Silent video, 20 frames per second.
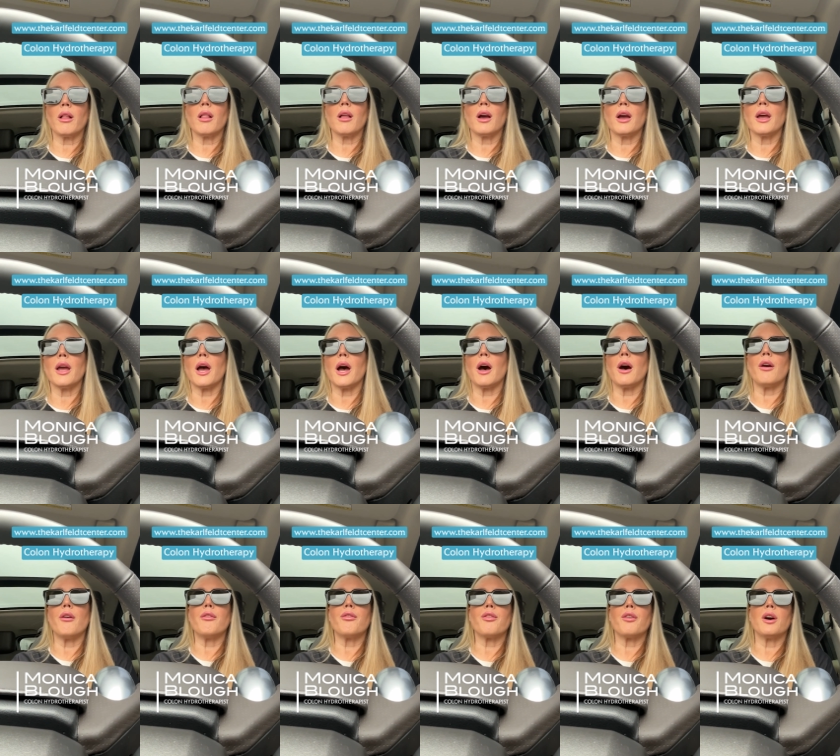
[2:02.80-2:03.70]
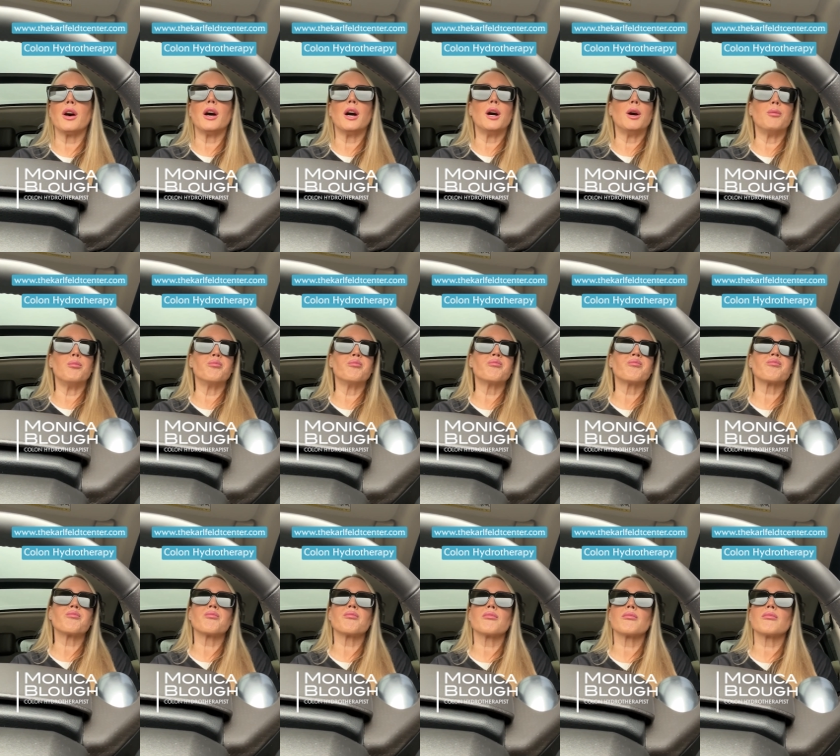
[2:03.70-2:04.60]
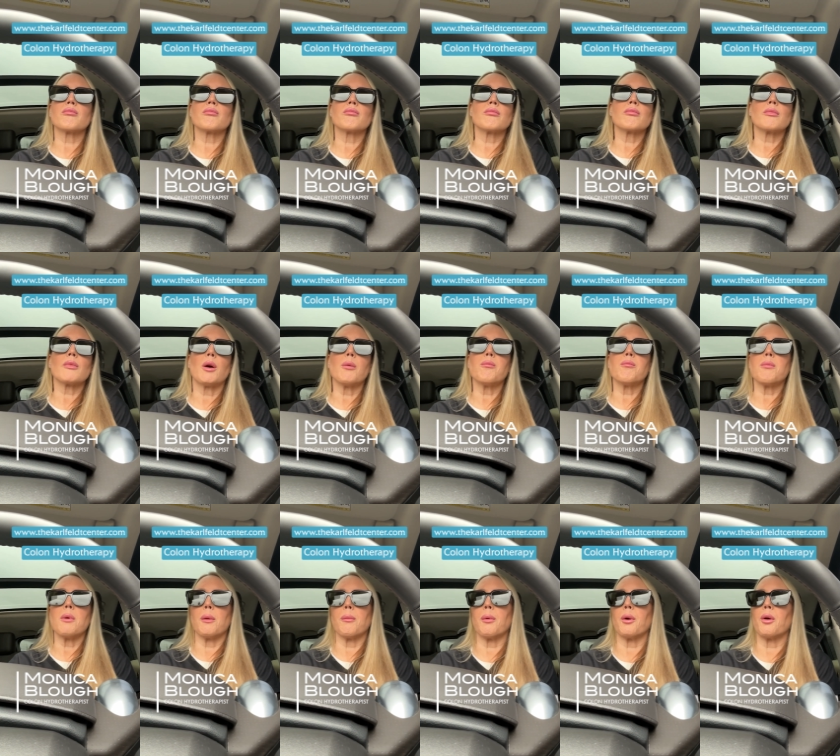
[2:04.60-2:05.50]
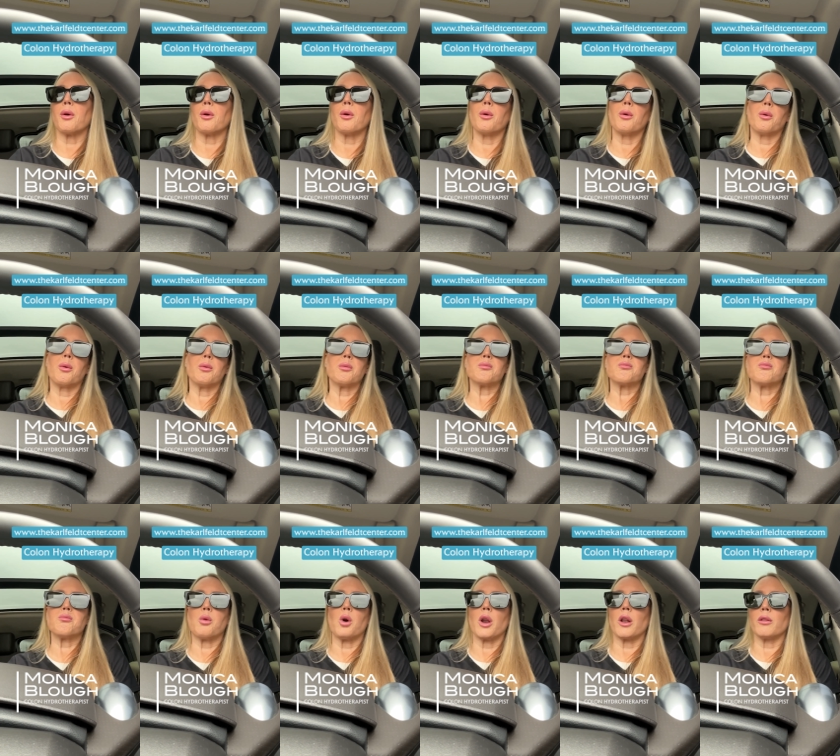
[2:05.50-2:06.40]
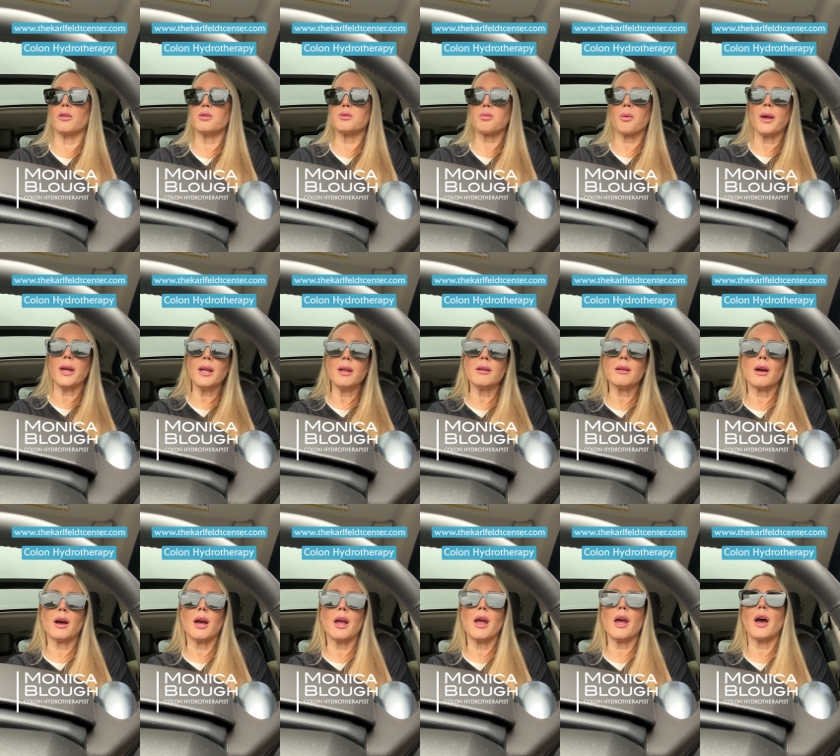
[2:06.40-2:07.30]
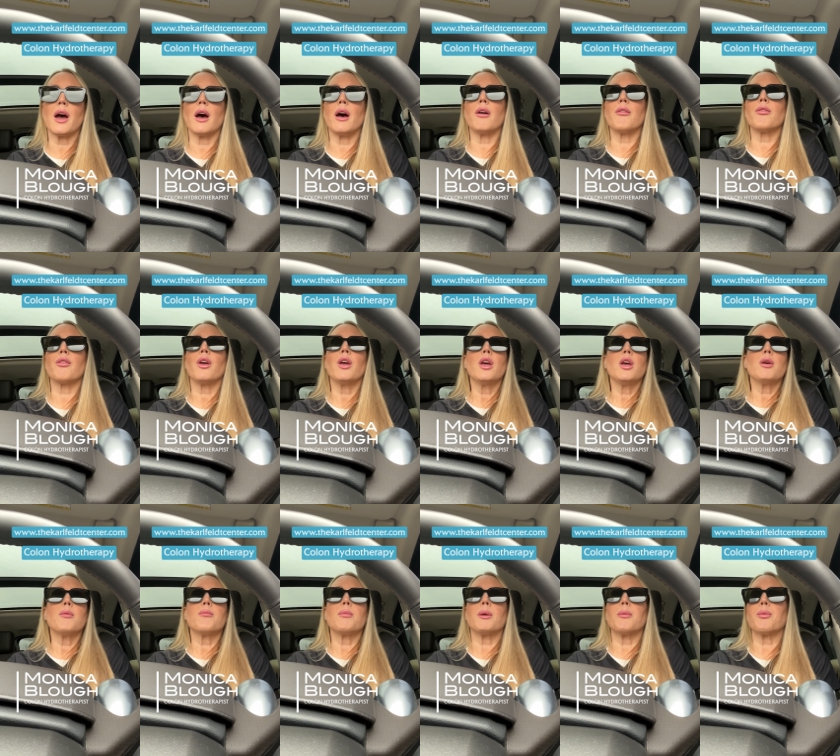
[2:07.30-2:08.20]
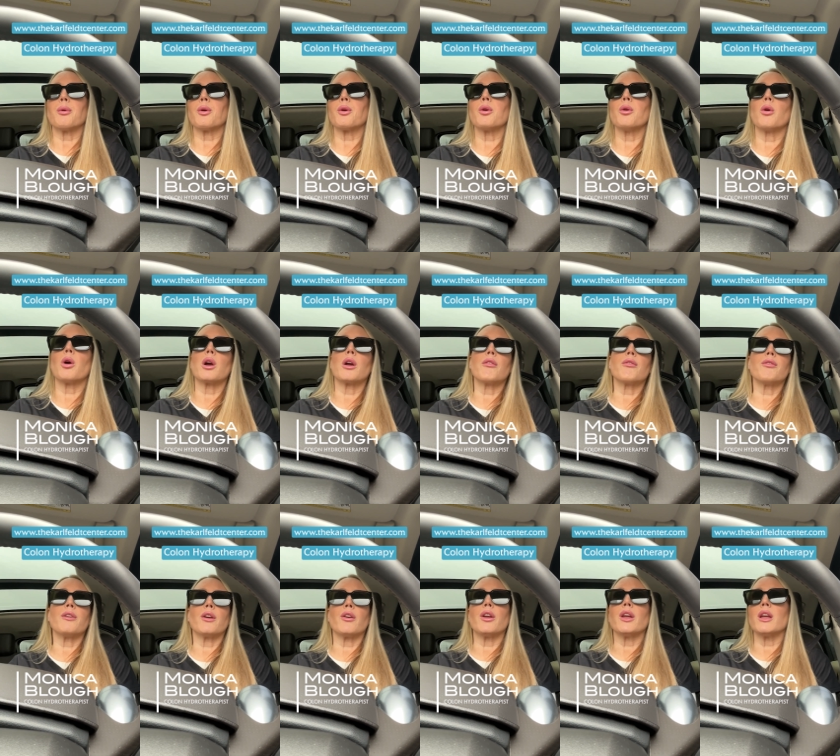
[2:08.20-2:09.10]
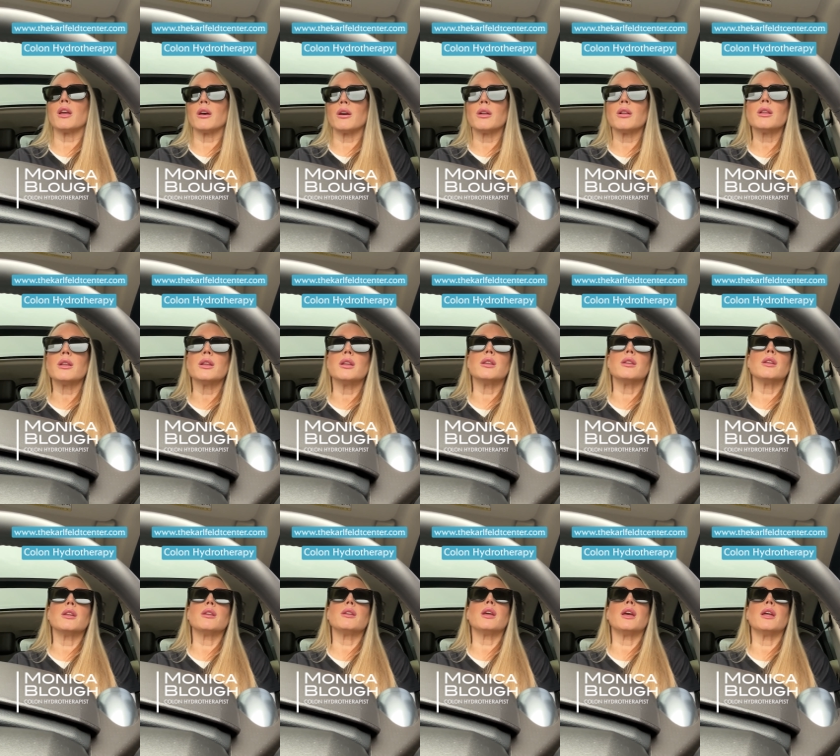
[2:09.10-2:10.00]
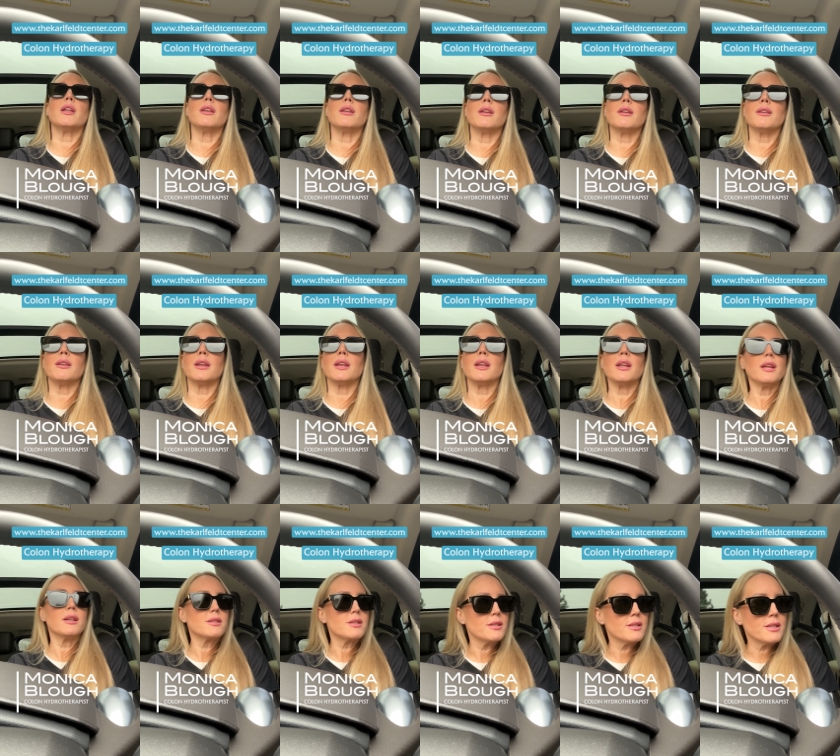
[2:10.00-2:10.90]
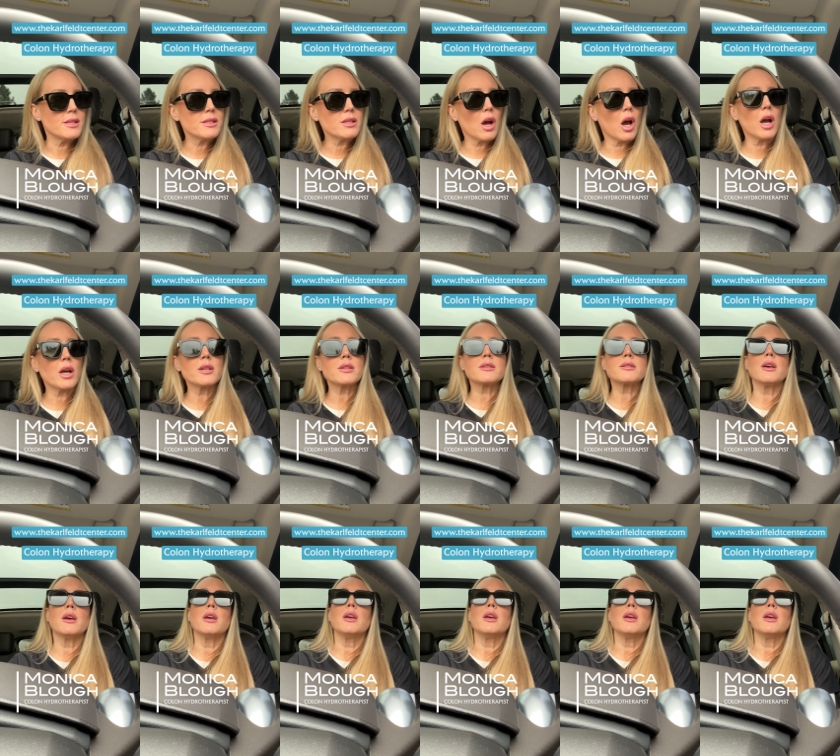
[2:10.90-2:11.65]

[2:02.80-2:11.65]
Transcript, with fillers: I have um, people who want to lose weight. I have people who are very ill and, and needing to detox.